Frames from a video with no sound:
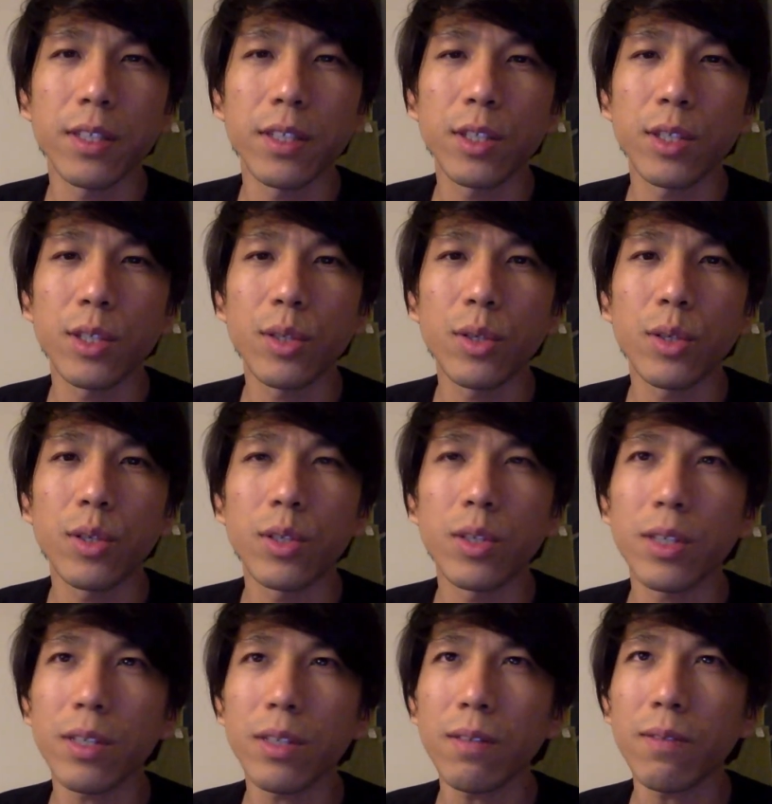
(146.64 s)
so
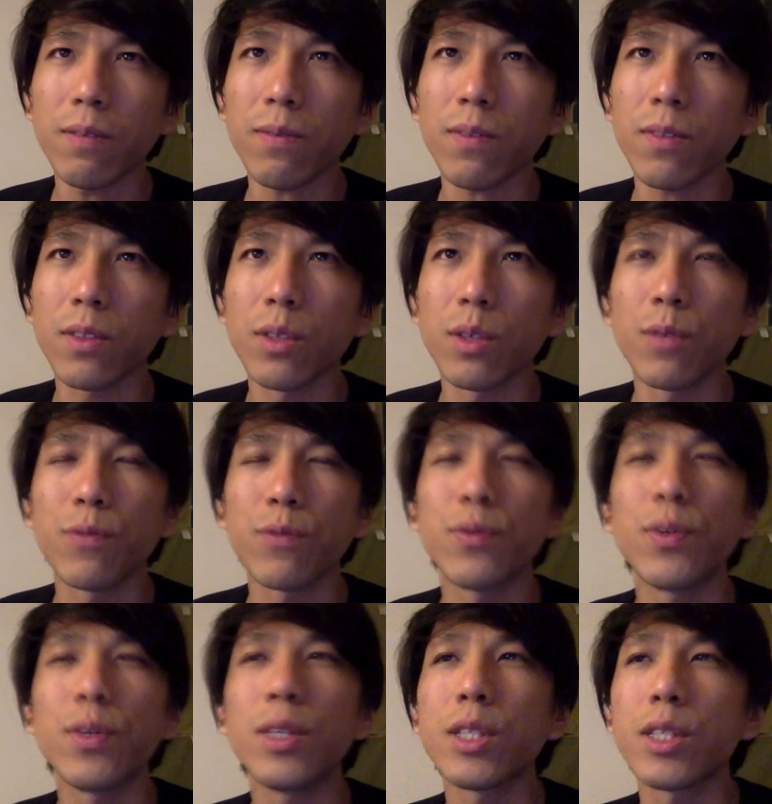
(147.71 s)
the
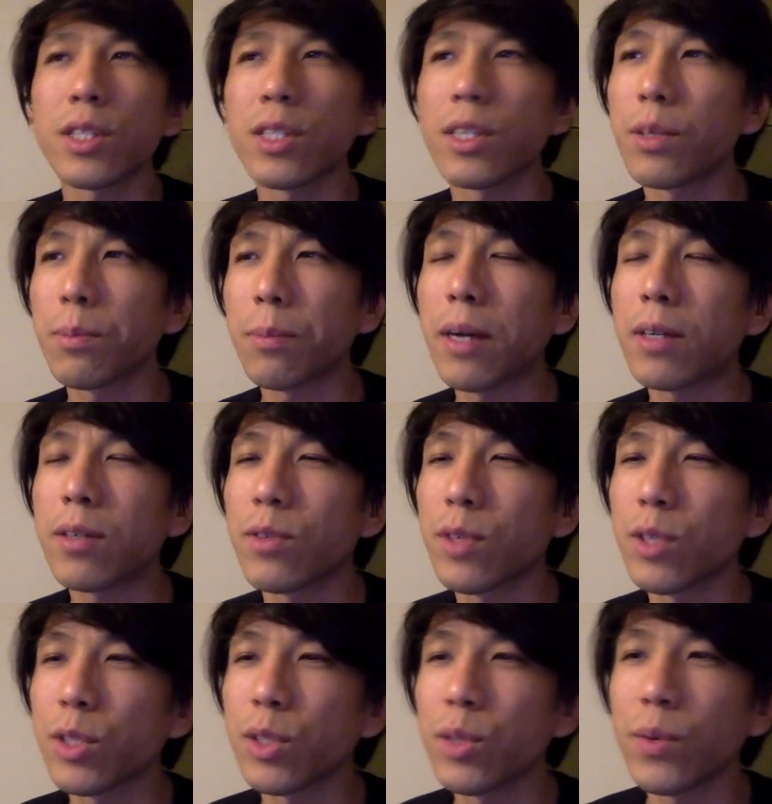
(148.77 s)
first part of
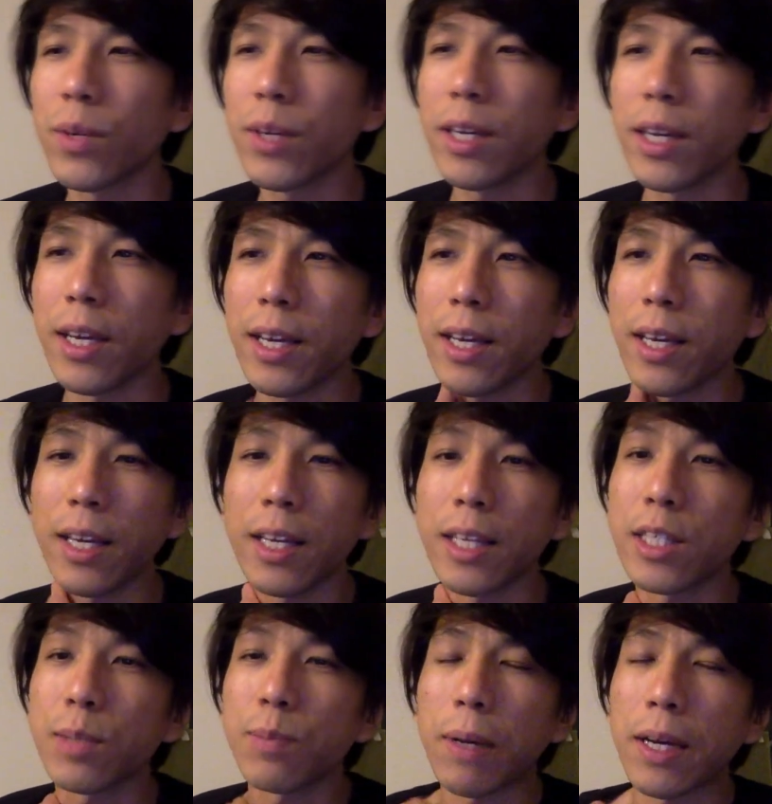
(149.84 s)
the story, it
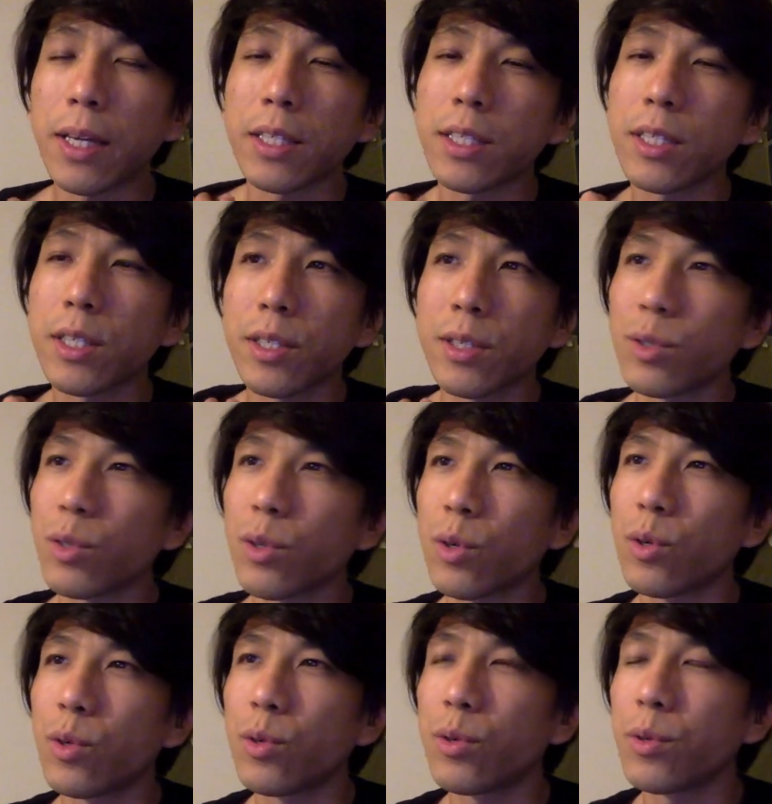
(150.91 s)
spans the
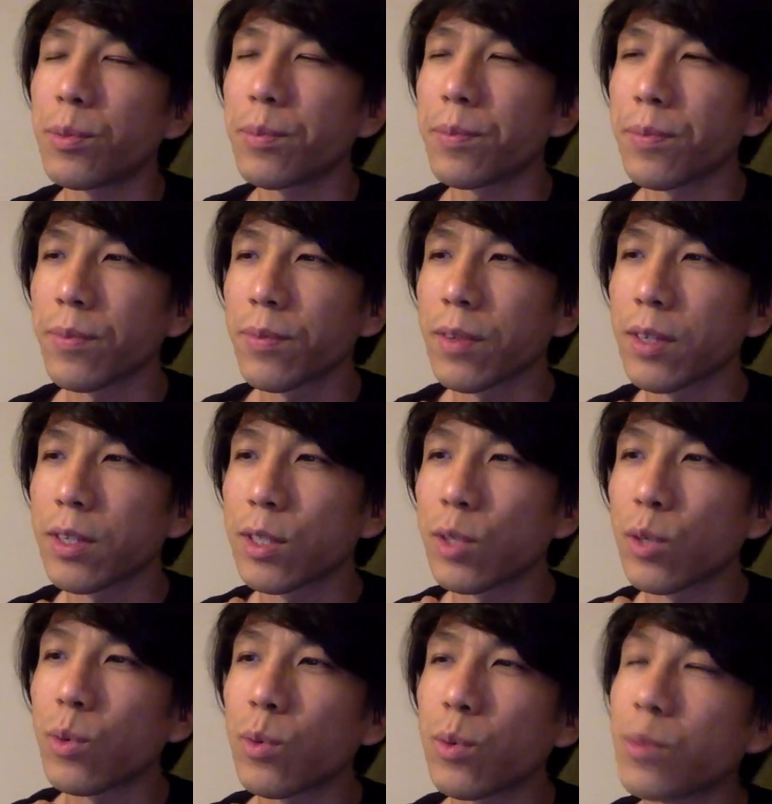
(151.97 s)
whole.
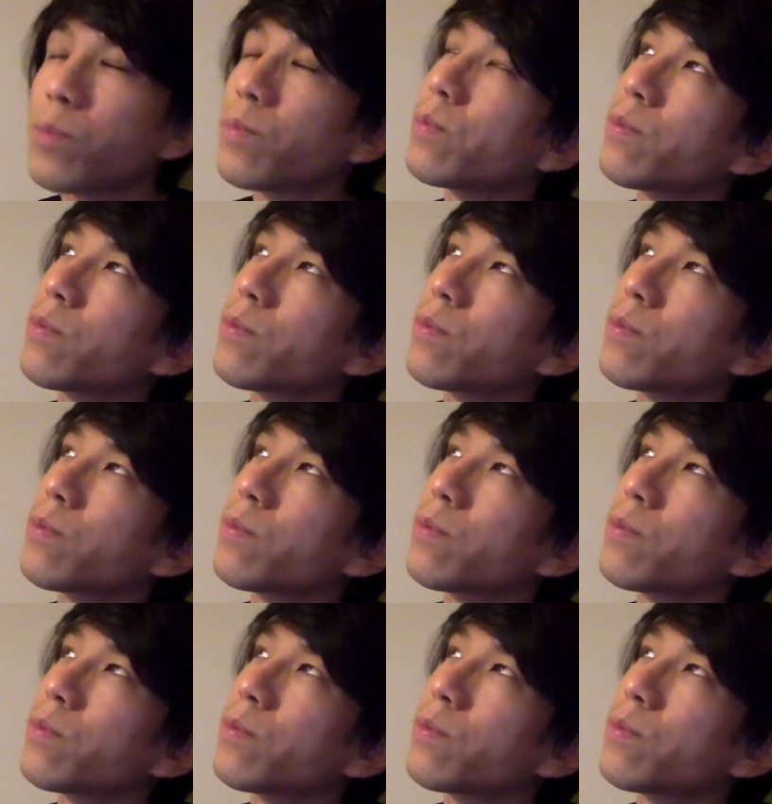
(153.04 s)
So